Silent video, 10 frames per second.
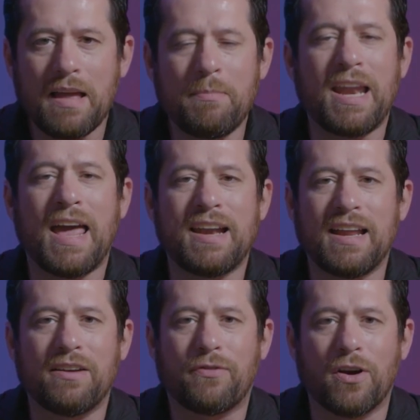been
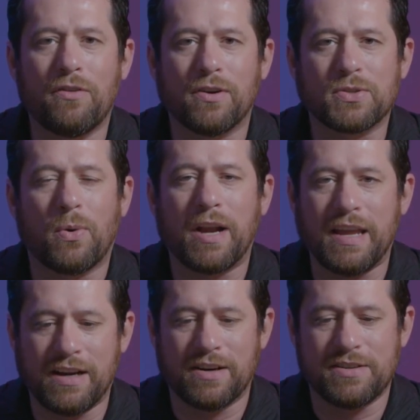editing for over 20
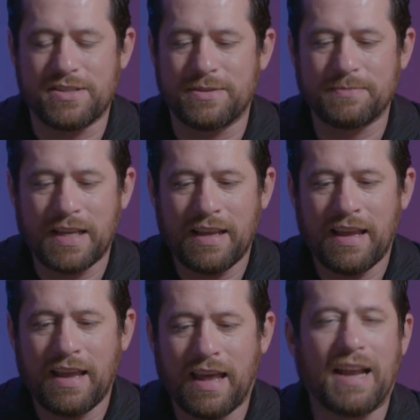years,
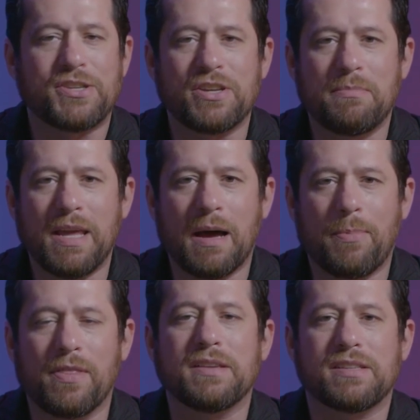and I should be
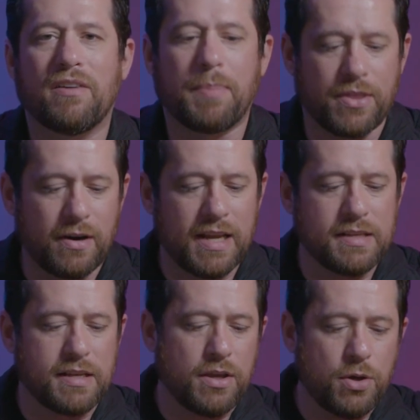up on this stuff, but there
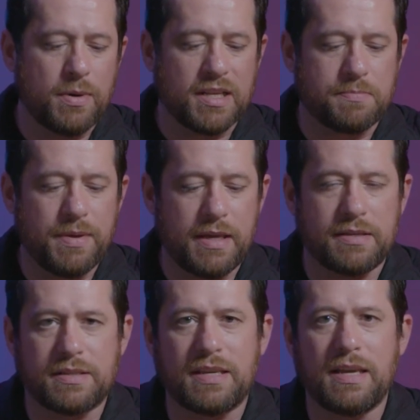is a
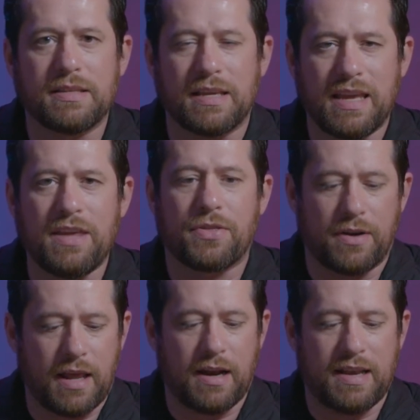USB-C to
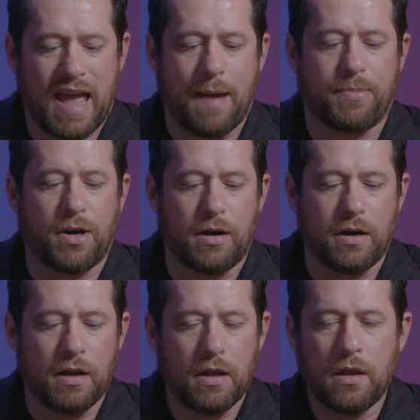Ethernet
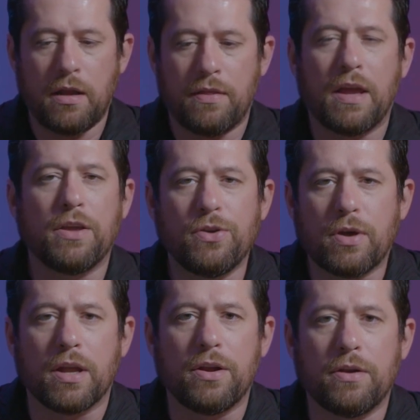adapter that you
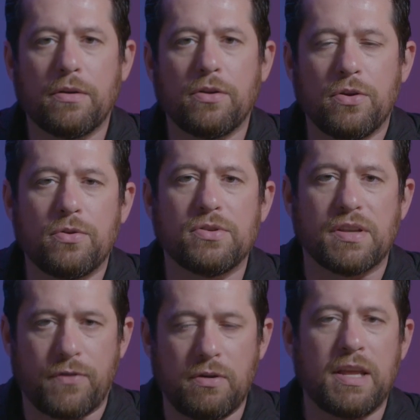can use
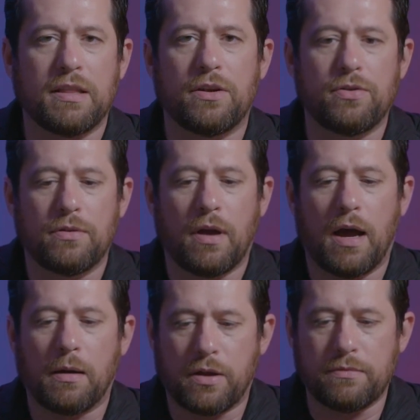if you need
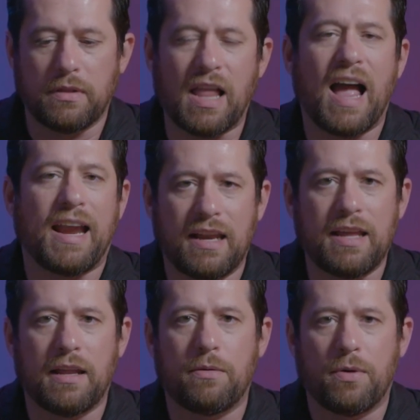to line
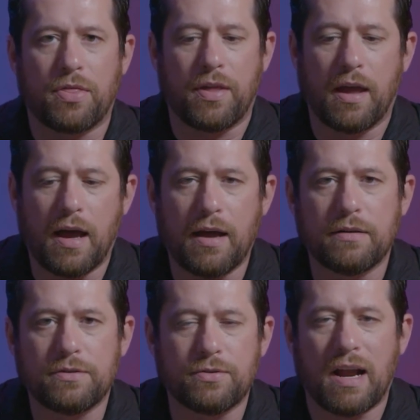in with the
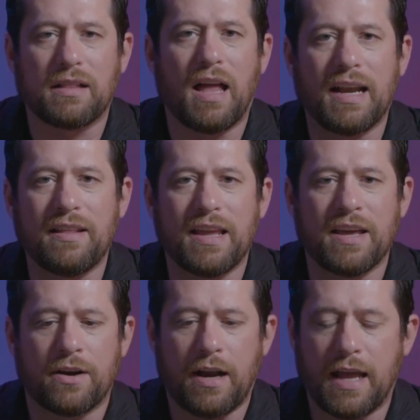direct line to the
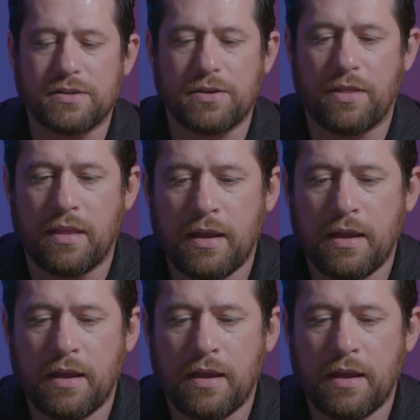internet. So,